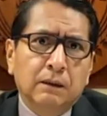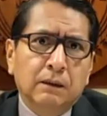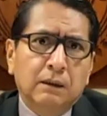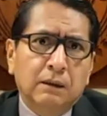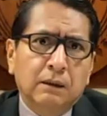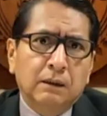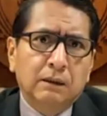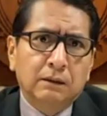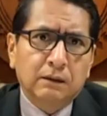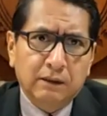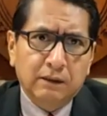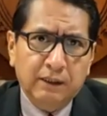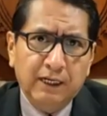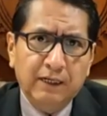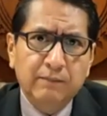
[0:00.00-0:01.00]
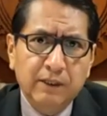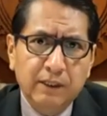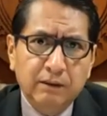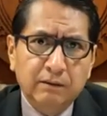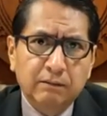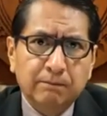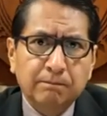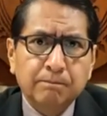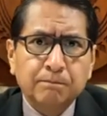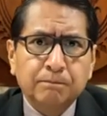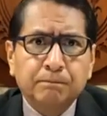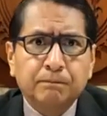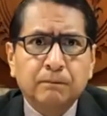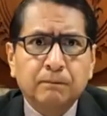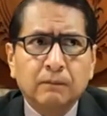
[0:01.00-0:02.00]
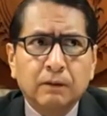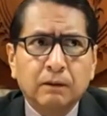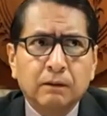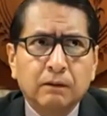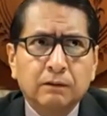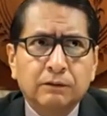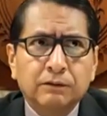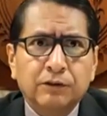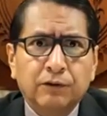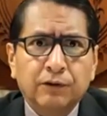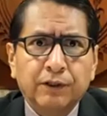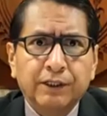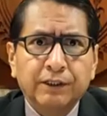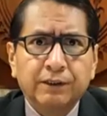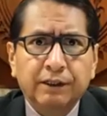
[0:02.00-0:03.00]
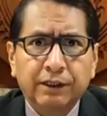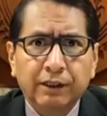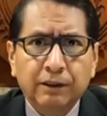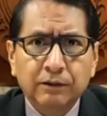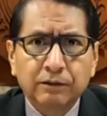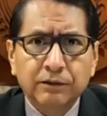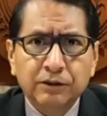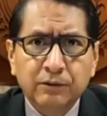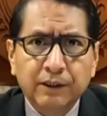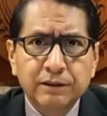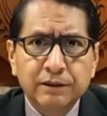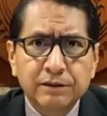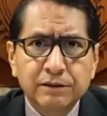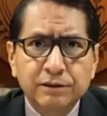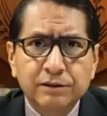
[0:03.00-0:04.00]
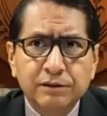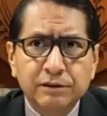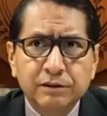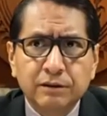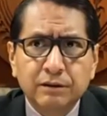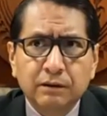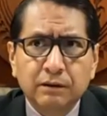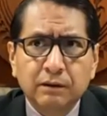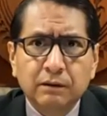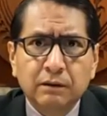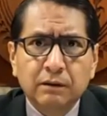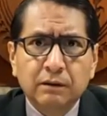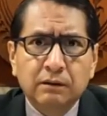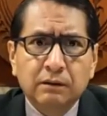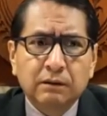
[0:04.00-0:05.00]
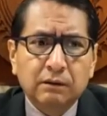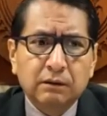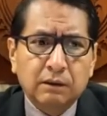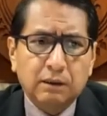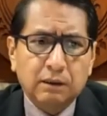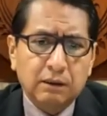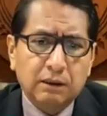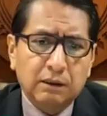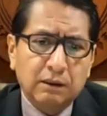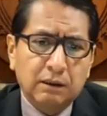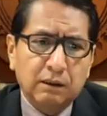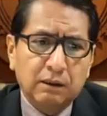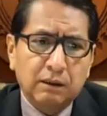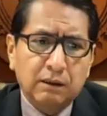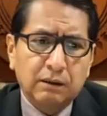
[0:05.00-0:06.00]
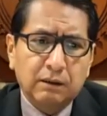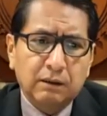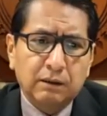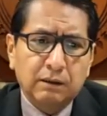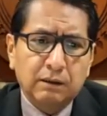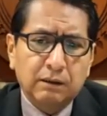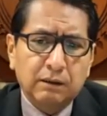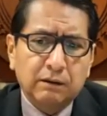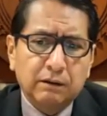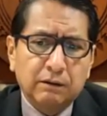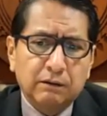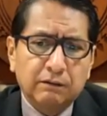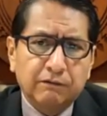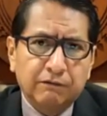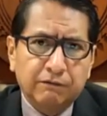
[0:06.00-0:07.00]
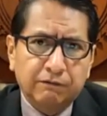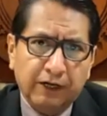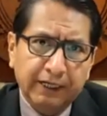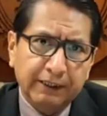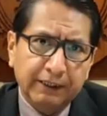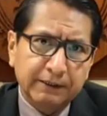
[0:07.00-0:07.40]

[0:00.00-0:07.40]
uh, came in during the Hero Twins uh, fight,